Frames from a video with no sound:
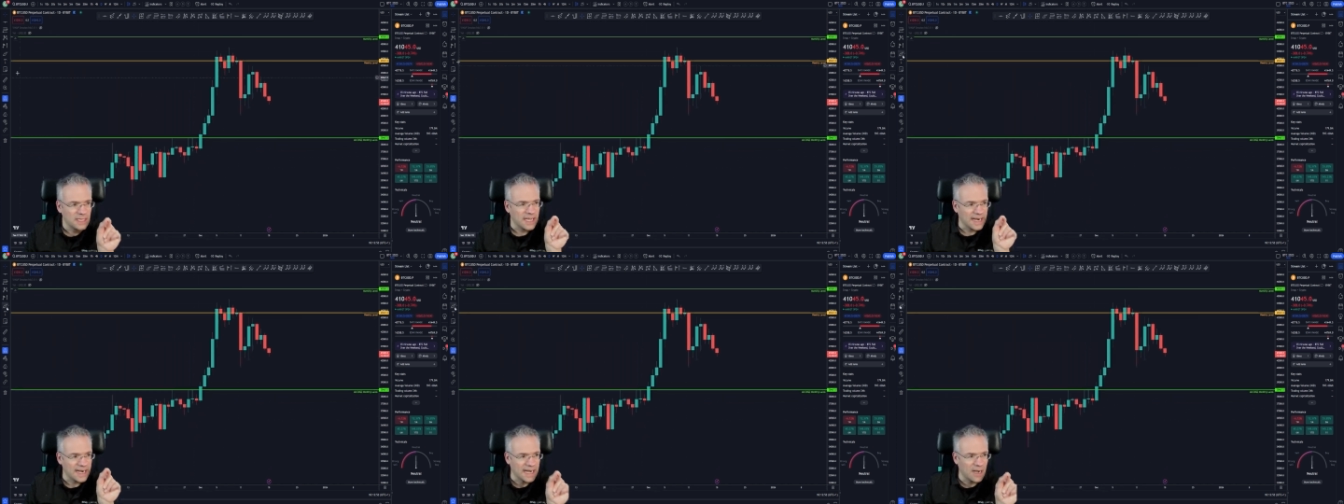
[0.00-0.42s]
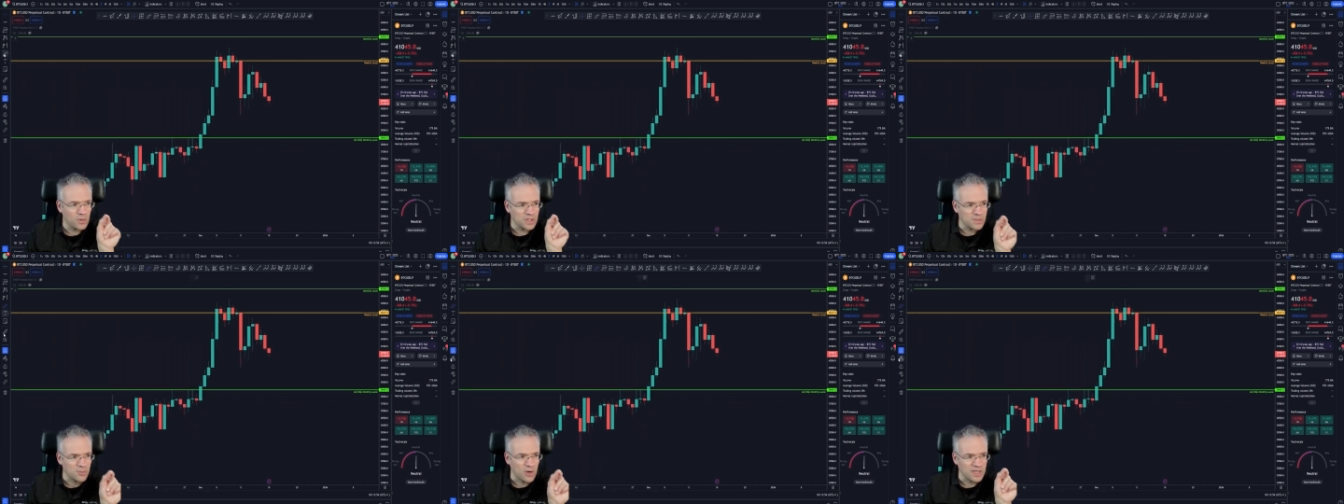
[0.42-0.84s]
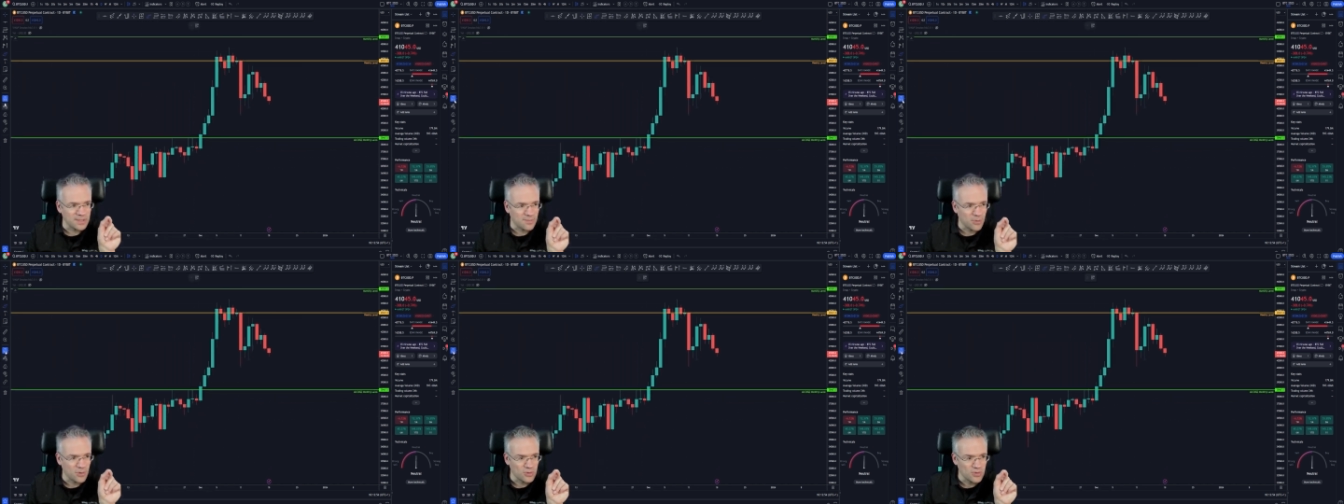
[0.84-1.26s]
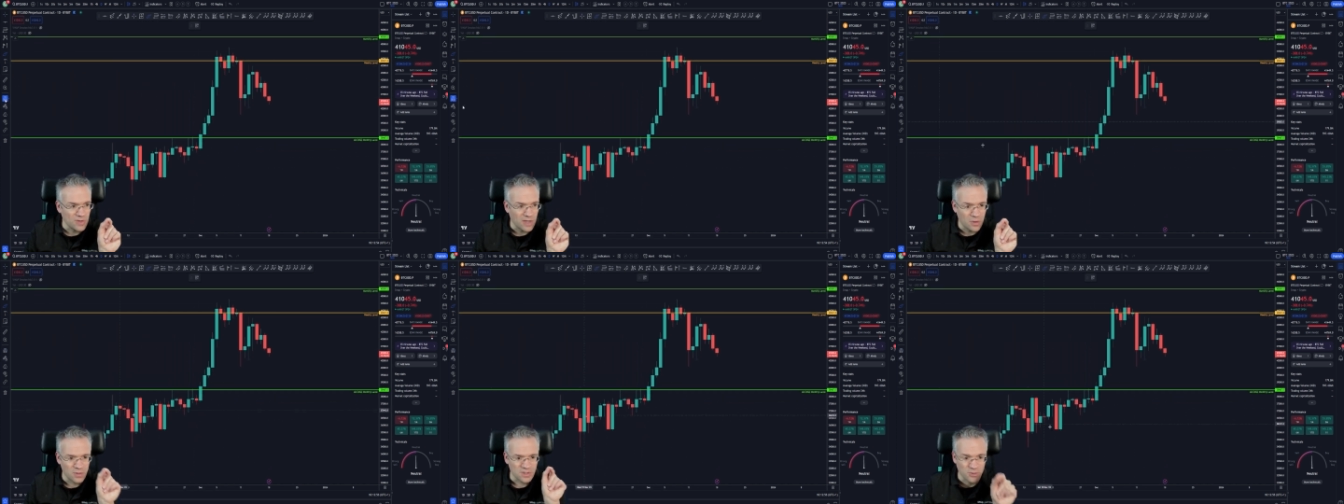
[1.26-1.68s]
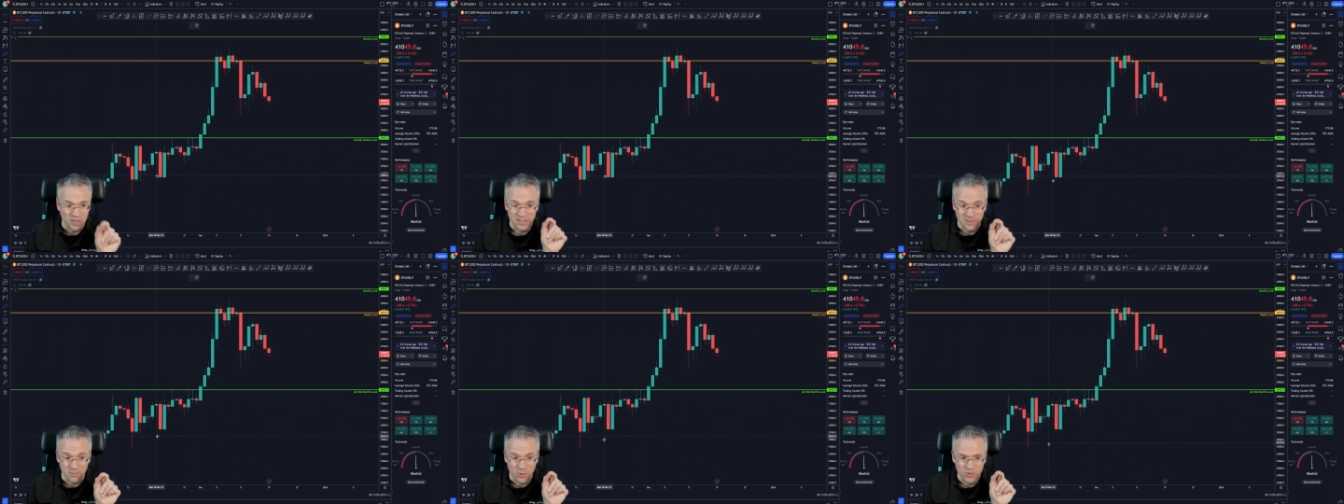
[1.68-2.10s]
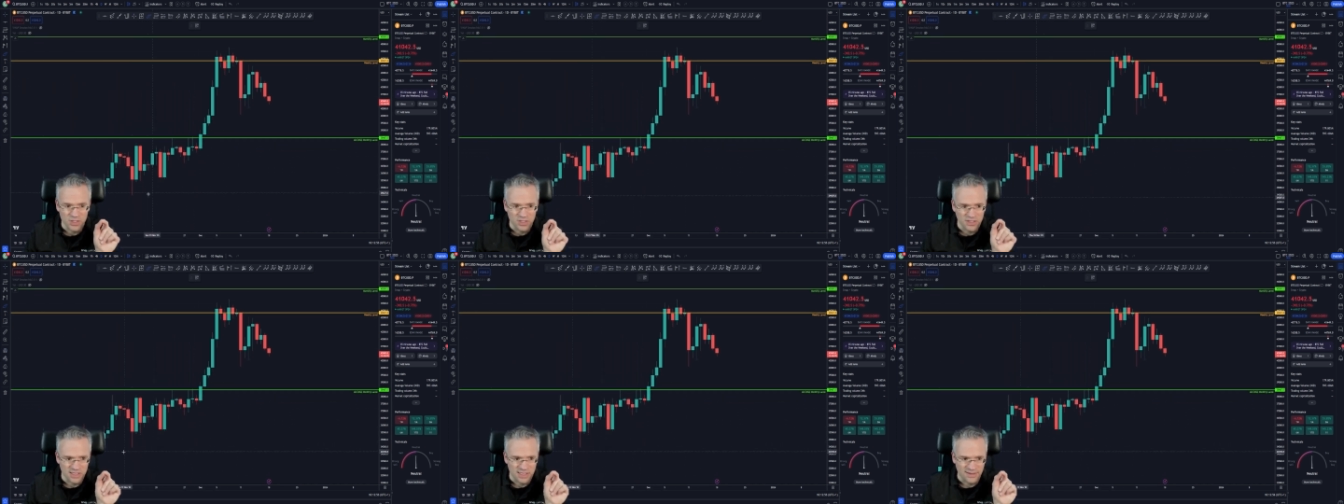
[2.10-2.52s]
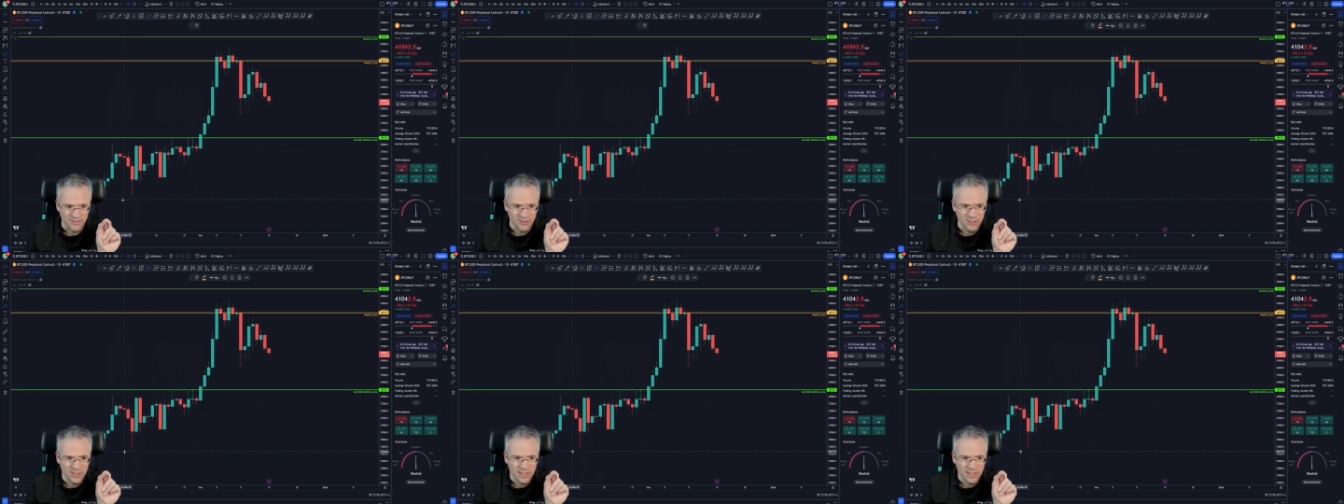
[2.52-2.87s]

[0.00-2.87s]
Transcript: And how was price approach how was price approaching this level?